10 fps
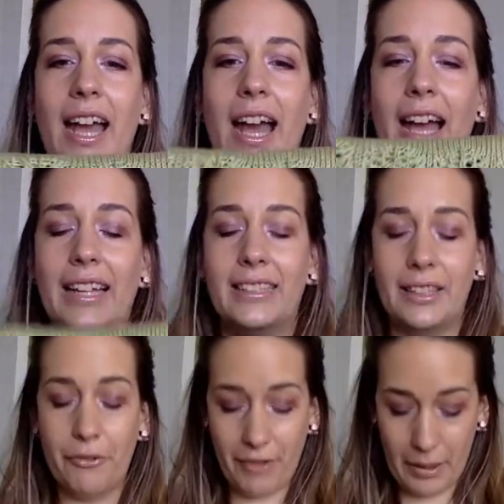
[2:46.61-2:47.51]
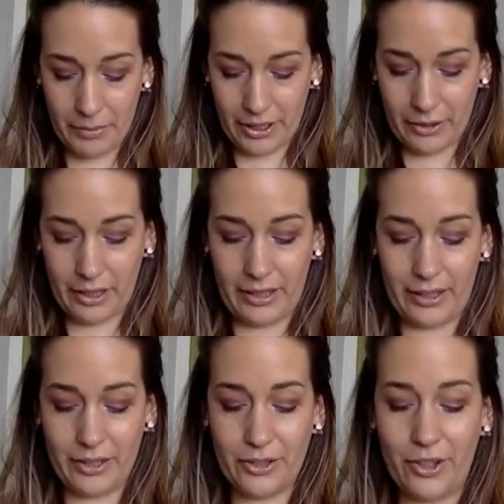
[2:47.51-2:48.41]
And the fabric in
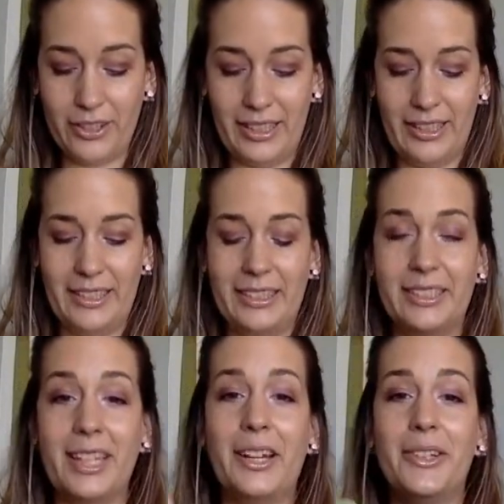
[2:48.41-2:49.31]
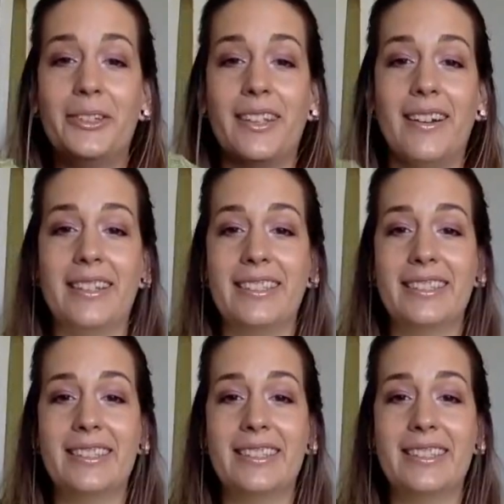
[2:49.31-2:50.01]
this cotton is so nice.